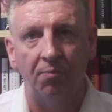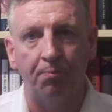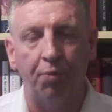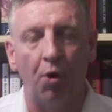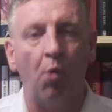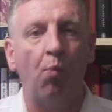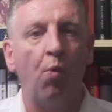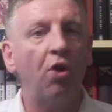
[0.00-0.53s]

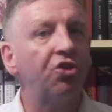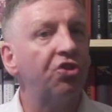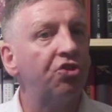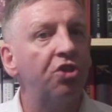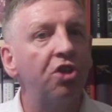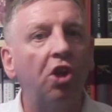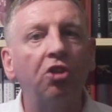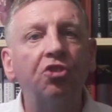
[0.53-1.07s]
But what's
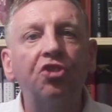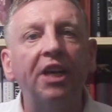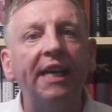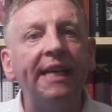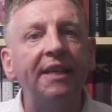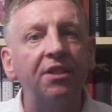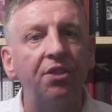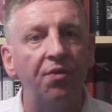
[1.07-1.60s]
the
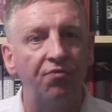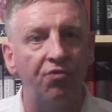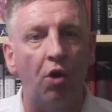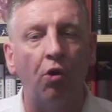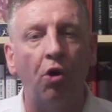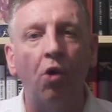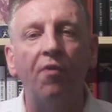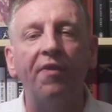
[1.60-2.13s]
alternative?
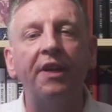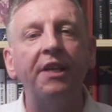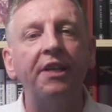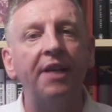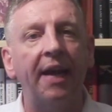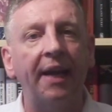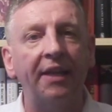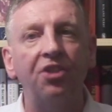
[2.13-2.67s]
Roll over and
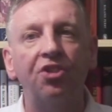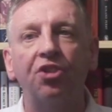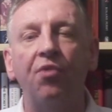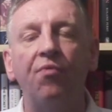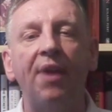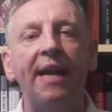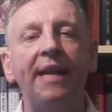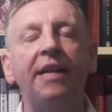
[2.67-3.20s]
die and
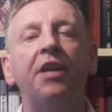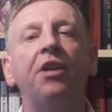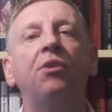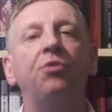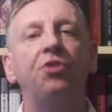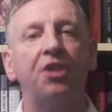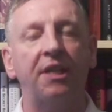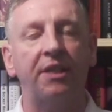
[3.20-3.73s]
surrender?
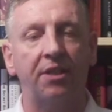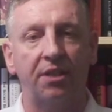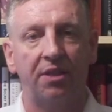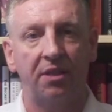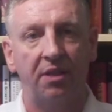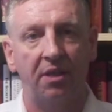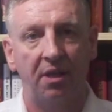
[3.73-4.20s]
No chance.